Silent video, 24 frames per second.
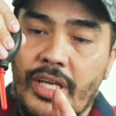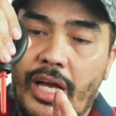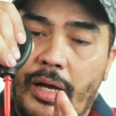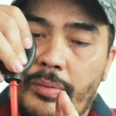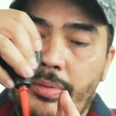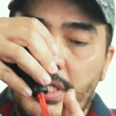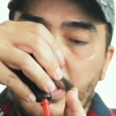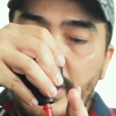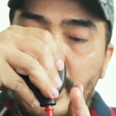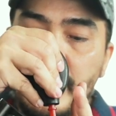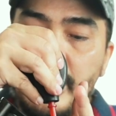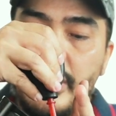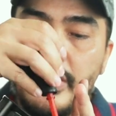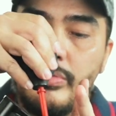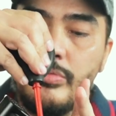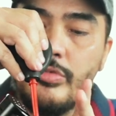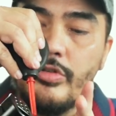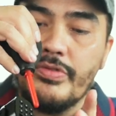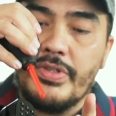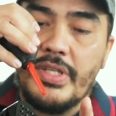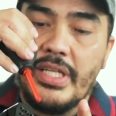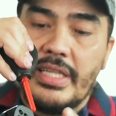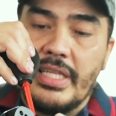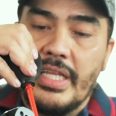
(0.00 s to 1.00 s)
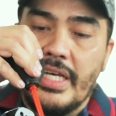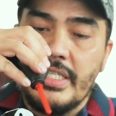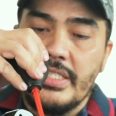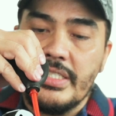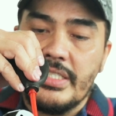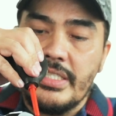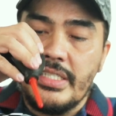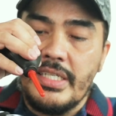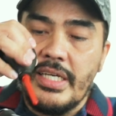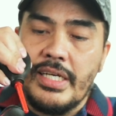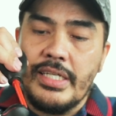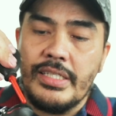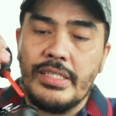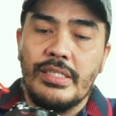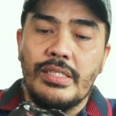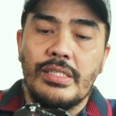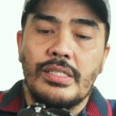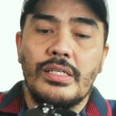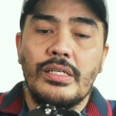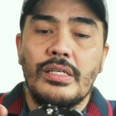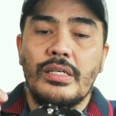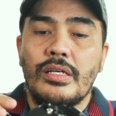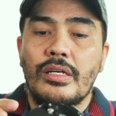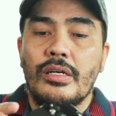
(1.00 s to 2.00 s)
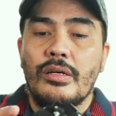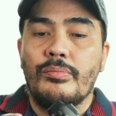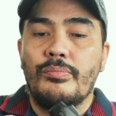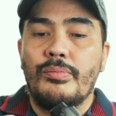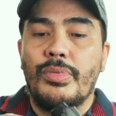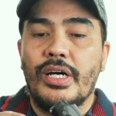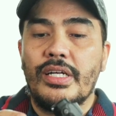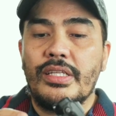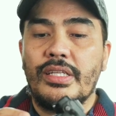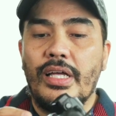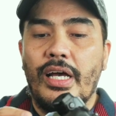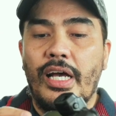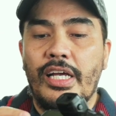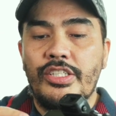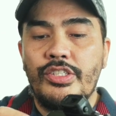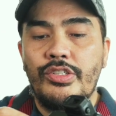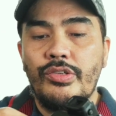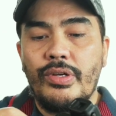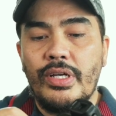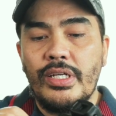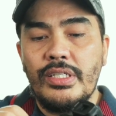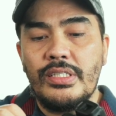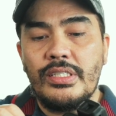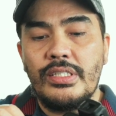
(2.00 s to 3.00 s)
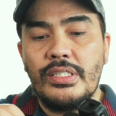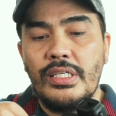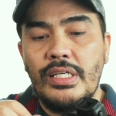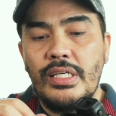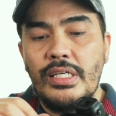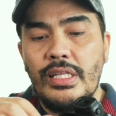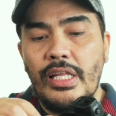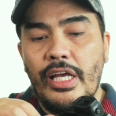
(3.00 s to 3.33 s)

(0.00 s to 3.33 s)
I'm not gonna remove the lens yet, but as you can see,